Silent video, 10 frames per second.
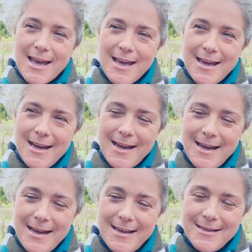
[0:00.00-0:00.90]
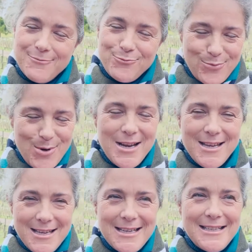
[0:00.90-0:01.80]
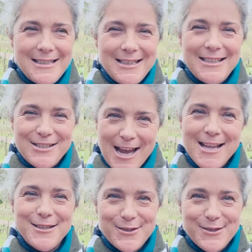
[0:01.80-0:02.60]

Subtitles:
a pretty intense